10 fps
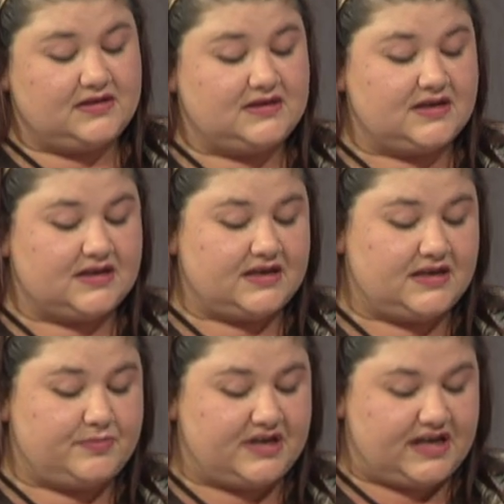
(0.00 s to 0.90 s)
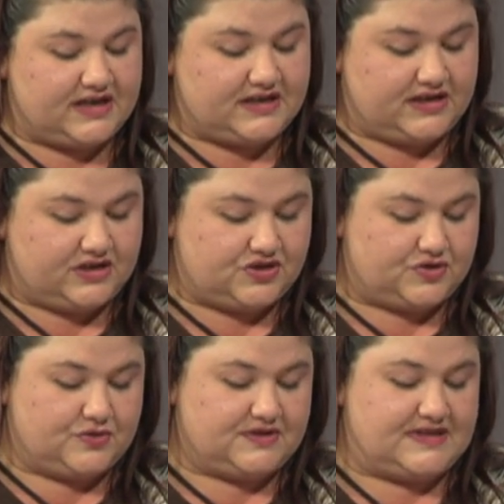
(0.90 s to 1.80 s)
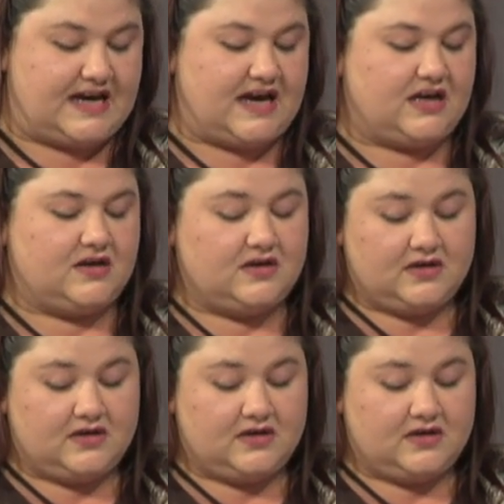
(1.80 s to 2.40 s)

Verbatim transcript: the EPA data shows that